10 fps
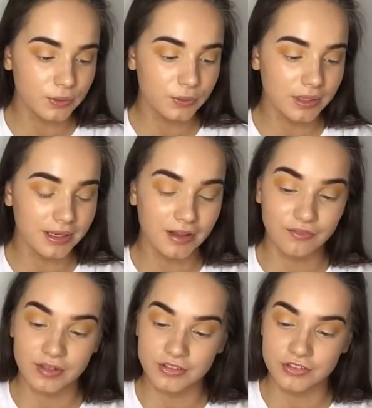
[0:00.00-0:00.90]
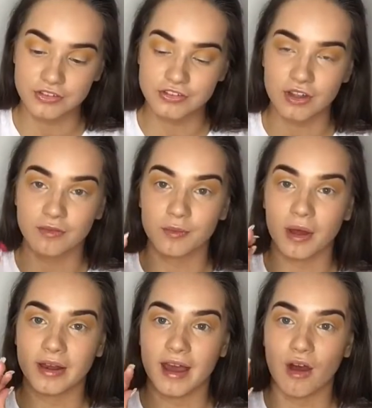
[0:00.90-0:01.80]
Oh, lovely, just shoved
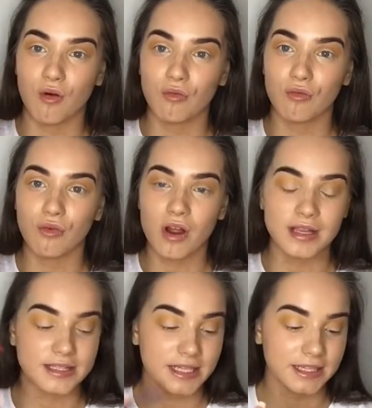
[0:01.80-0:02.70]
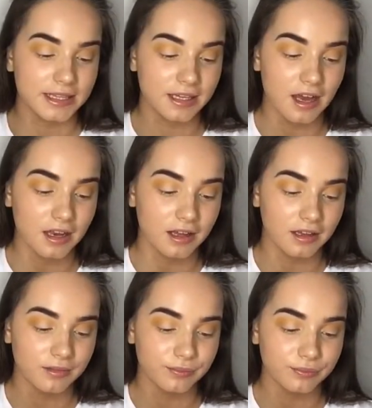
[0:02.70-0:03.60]
my nail right in the colour.